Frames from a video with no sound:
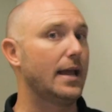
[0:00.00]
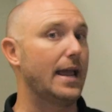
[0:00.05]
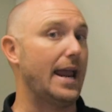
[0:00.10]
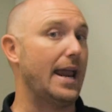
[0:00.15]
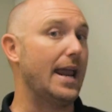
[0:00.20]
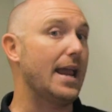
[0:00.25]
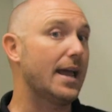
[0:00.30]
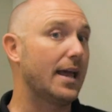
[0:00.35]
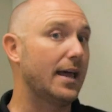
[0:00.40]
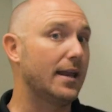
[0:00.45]

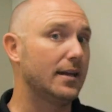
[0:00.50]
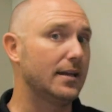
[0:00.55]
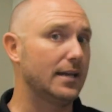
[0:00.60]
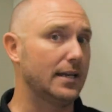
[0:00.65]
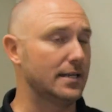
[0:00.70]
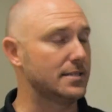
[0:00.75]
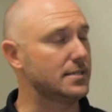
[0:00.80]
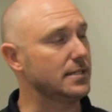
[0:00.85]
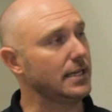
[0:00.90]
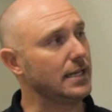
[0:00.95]

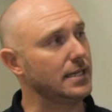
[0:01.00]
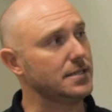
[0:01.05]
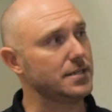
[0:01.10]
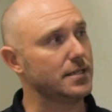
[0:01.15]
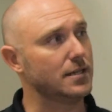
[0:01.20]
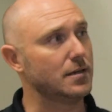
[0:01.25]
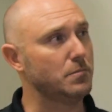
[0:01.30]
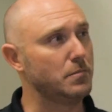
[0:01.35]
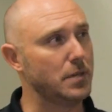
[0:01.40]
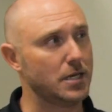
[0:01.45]
and it's
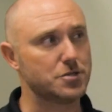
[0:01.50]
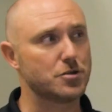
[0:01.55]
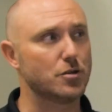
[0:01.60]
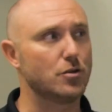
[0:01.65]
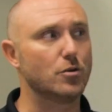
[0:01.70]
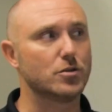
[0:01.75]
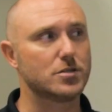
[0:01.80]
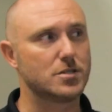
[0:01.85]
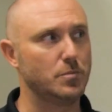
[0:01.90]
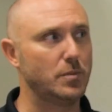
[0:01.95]
easy to measure
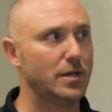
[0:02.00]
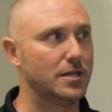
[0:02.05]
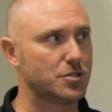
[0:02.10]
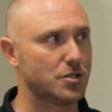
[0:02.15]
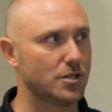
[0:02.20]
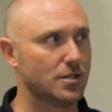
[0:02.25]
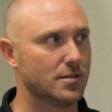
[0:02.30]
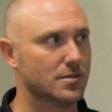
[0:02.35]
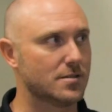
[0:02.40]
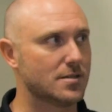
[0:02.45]
those
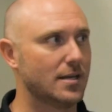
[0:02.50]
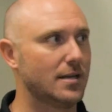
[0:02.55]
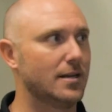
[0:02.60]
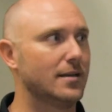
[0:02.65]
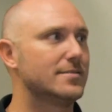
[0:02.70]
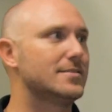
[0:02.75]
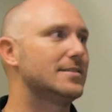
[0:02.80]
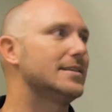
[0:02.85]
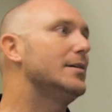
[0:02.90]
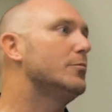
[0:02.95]
dimensions
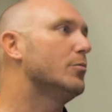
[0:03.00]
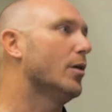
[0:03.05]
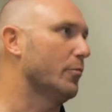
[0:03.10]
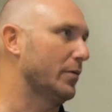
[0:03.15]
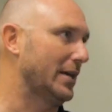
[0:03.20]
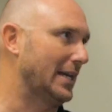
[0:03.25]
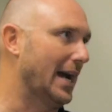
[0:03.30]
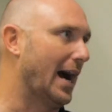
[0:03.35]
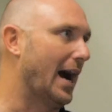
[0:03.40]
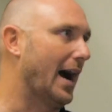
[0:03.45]
and see what
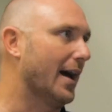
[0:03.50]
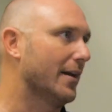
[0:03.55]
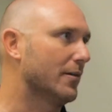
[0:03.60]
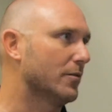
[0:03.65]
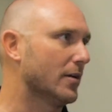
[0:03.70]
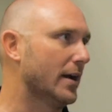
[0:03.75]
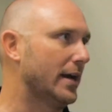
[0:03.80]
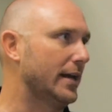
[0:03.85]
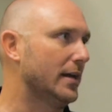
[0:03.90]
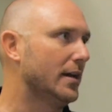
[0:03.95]
we got,
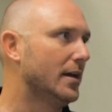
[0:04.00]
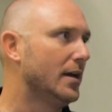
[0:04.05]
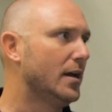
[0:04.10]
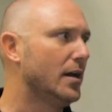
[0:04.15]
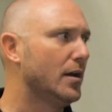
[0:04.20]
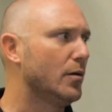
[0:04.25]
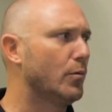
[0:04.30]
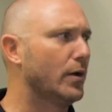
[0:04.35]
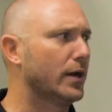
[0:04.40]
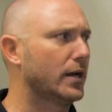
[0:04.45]
right?
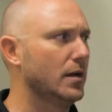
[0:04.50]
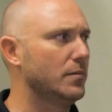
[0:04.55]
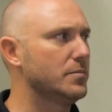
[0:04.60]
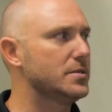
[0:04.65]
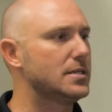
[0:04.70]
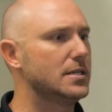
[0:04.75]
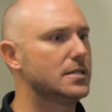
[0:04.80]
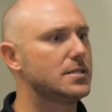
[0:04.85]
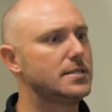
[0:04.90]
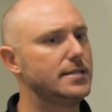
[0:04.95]
When it
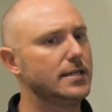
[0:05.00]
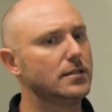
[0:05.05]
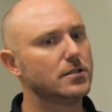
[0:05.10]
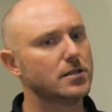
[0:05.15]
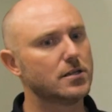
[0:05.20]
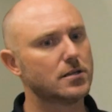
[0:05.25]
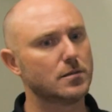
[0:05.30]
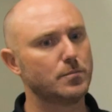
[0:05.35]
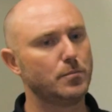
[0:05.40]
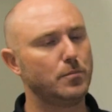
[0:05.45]
comes to
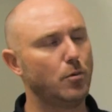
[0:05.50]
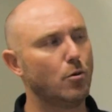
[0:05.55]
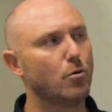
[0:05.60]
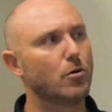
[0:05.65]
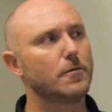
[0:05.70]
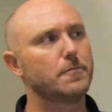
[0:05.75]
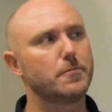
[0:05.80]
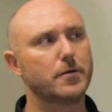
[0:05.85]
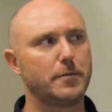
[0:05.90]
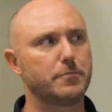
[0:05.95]
cylinder
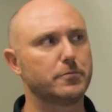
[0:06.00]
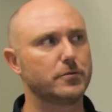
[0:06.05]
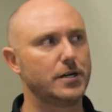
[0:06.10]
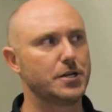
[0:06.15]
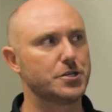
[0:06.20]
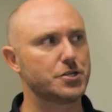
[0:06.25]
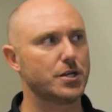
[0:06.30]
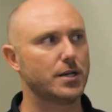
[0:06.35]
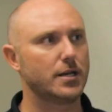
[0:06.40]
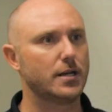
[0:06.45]
bore
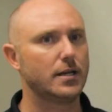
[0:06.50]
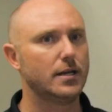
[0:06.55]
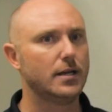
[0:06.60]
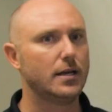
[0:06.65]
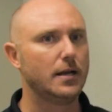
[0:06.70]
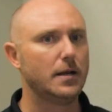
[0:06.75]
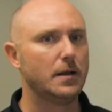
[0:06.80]
preparation,